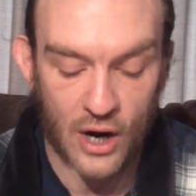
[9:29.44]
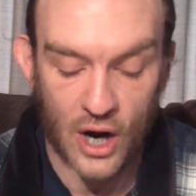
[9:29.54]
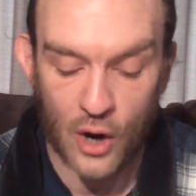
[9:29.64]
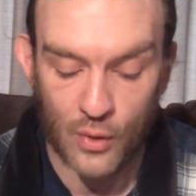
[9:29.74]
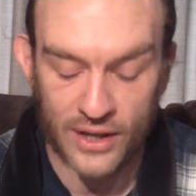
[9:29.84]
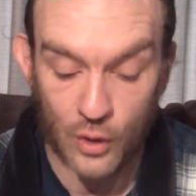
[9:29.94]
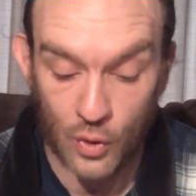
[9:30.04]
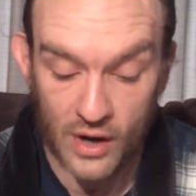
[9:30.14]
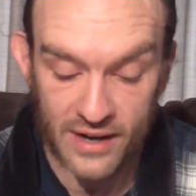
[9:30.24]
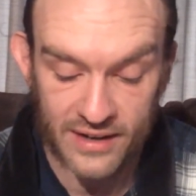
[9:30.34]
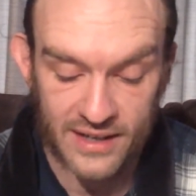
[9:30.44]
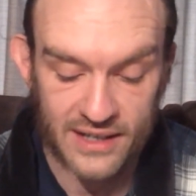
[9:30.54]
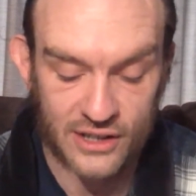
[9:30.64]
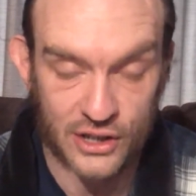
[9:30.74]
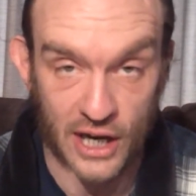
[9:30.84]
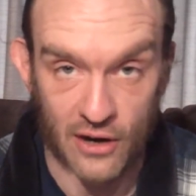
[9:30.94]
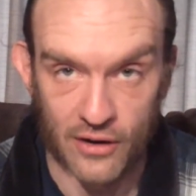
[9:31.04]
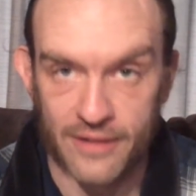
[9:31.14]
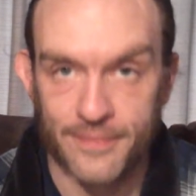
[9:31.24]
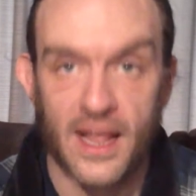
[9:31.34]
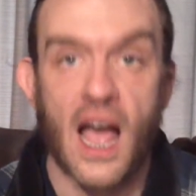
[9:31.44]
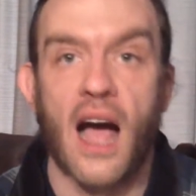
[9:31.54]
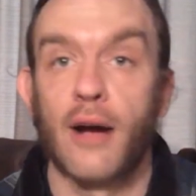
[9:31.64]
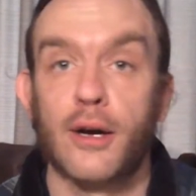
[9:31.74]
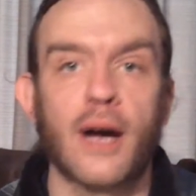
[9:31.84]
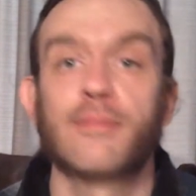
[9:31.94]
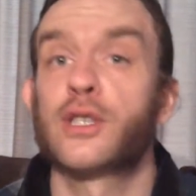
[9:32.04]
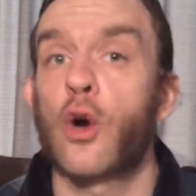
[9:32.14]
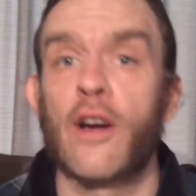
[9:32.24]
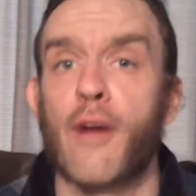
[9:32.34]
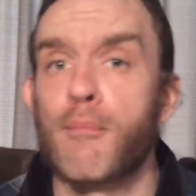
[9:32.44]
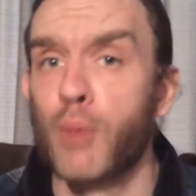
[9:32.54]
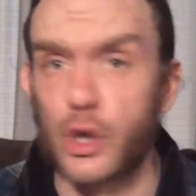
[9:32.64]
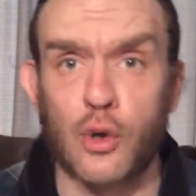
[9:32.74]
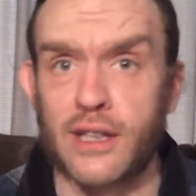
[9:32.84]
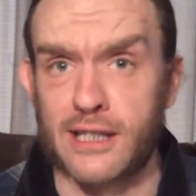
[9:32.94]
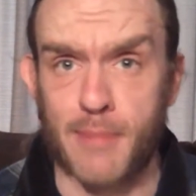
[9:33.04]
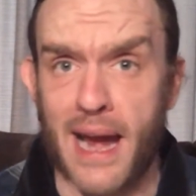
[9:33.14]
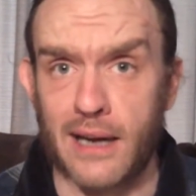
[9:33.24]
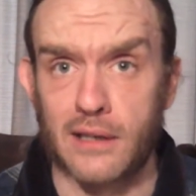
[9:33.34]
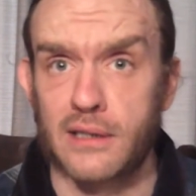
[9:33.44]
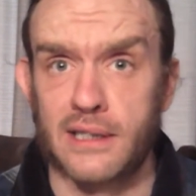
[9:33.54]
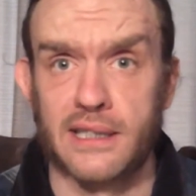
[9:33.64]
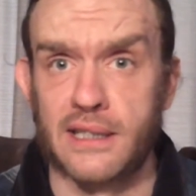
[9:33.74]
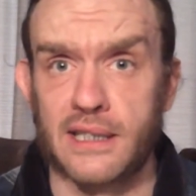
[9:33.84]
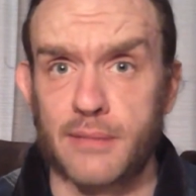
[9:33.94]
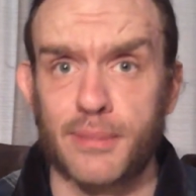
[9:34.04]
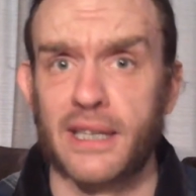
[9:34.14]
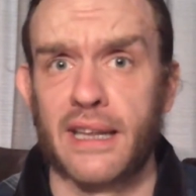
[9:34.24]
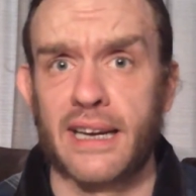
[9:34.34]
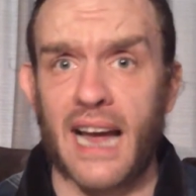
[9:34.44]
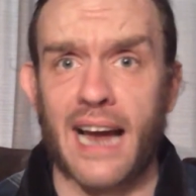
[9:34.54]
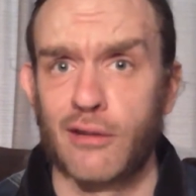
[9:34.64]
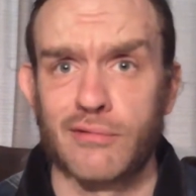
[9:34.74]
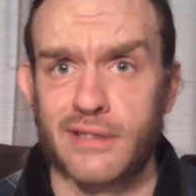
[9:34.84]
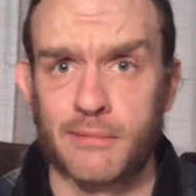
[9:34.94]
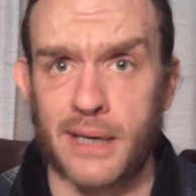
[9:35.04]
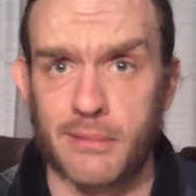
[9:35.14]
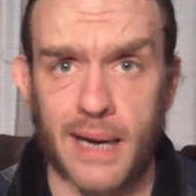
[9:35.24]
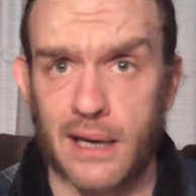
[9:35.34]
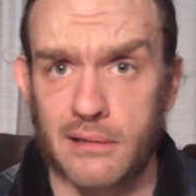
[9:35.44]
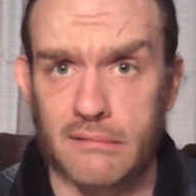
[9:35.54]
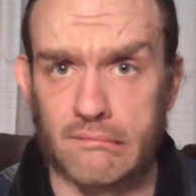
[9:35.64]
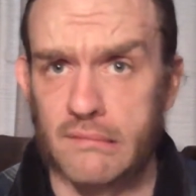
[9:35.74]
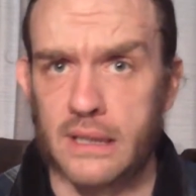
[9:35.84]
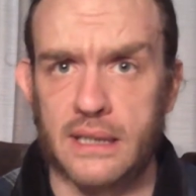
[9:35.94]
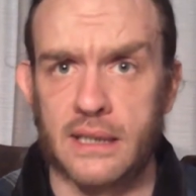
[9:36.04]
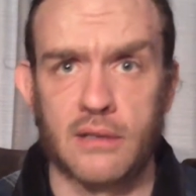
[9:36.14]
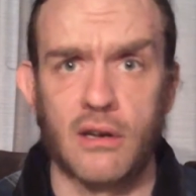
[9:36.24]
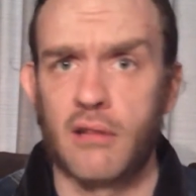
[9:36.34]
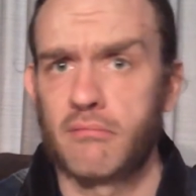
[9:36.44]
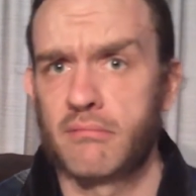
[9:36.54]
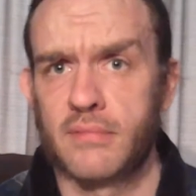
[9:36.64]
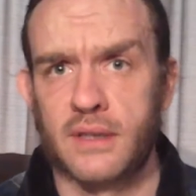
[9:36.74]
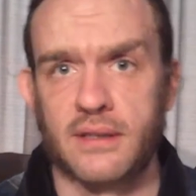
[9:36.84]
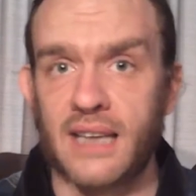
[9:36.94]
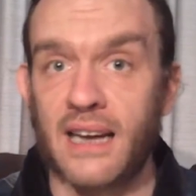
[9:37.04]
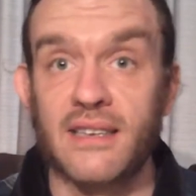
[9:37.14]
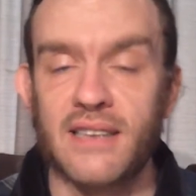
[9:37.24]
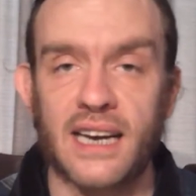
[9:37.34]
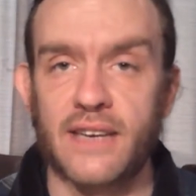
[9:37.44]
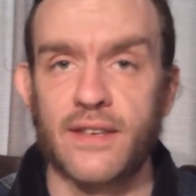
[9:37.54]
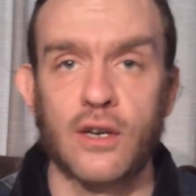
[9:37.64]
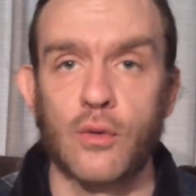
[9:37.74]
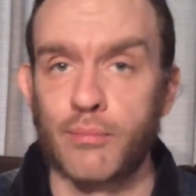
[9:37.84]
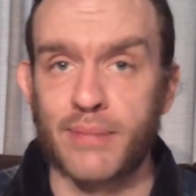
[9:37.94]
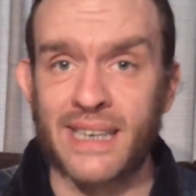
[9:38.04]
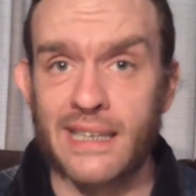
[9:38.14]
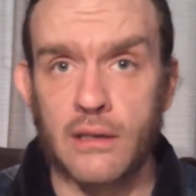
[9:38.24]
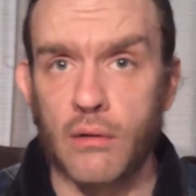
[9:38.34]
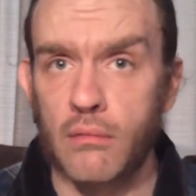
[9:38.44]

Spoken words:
Oradora, shared. I'm sorry if I'm butchering the Spanish in this, but like I don't speak Spanish at all. Not even un poquito.